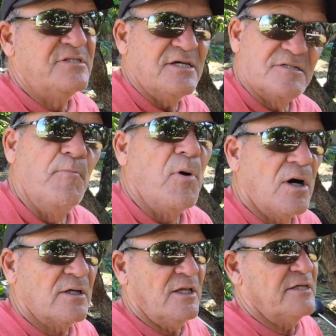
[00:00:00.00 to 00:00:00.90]
this
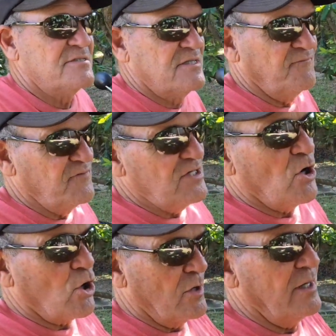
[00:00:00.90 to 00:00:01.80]
model is the
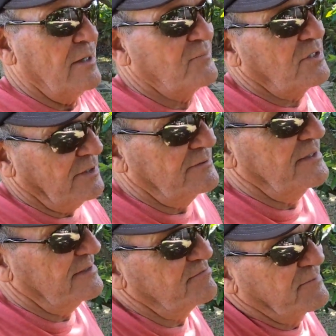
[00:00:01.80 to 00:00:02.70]
VRM. Okay,
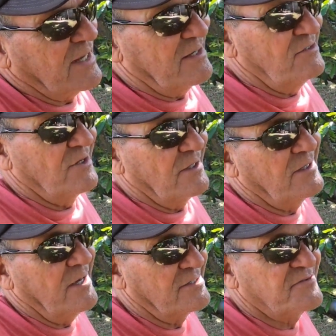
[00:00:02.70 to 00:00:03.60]
you can
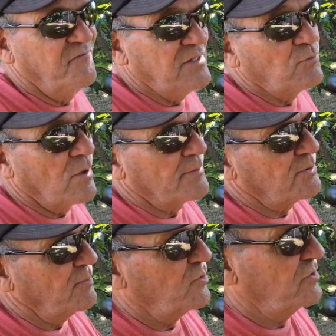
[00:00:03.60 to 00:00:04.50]
guess, V Rubber
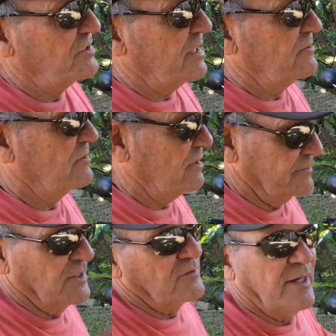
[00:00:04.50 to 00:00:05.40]
Motorcycle
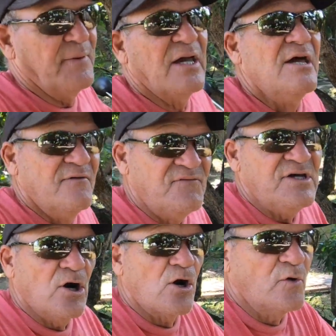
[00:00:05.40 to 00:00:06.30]
Company. Okay,
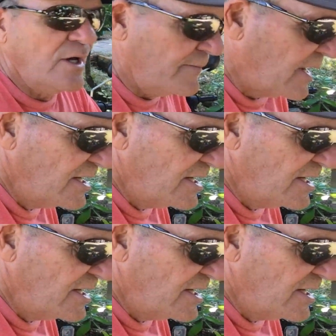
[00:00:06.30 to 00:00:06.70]
VRM